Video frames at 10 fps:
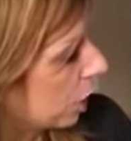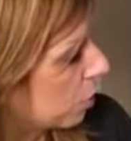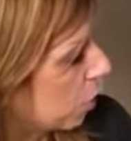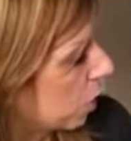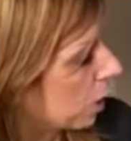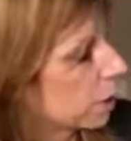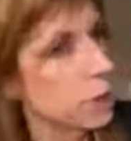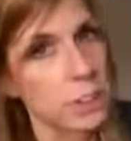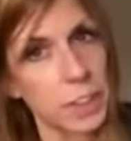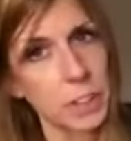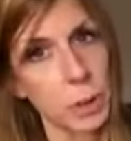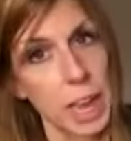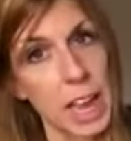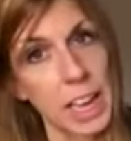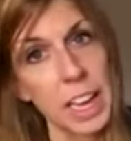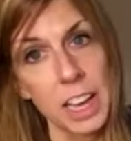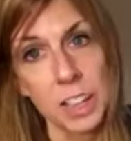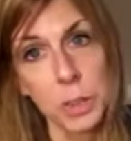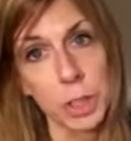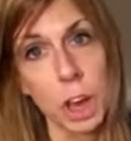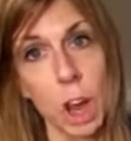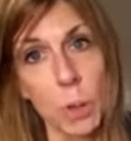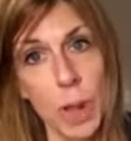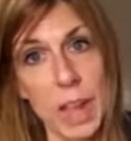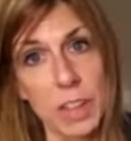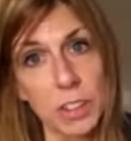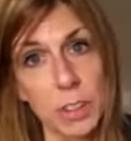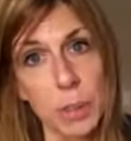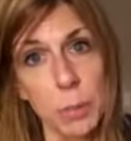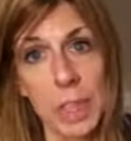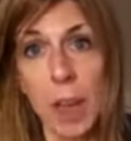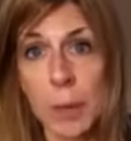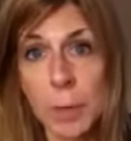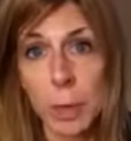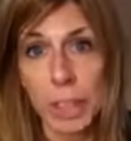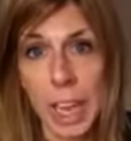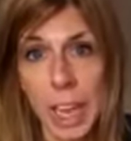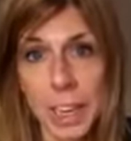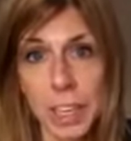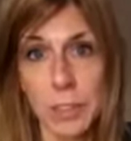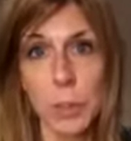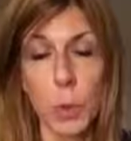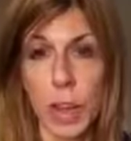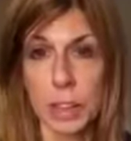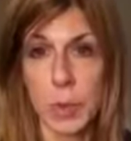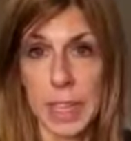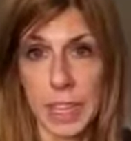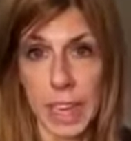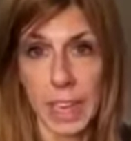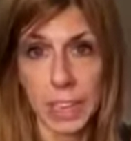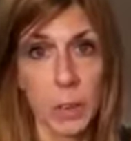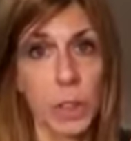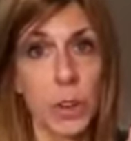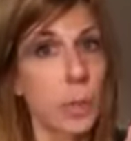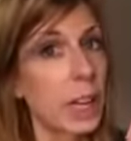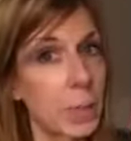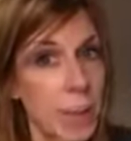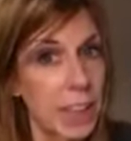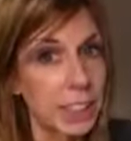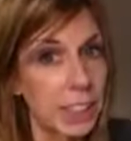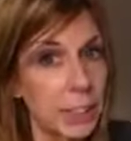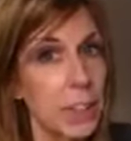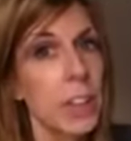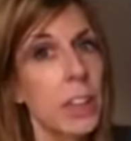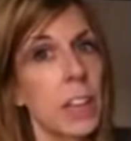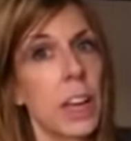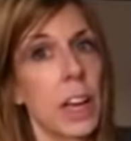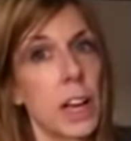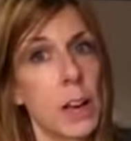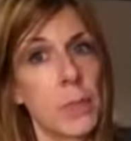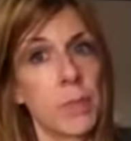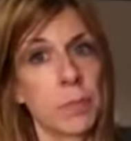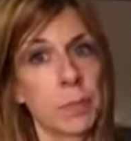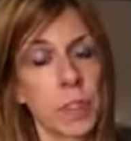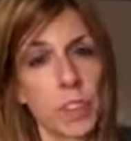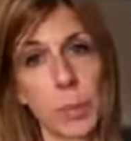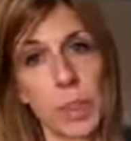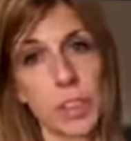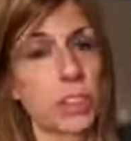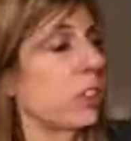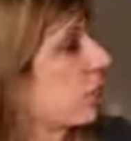anymore. That's okay. You can always become emerald again if you want to be again. You can always become active. So that this is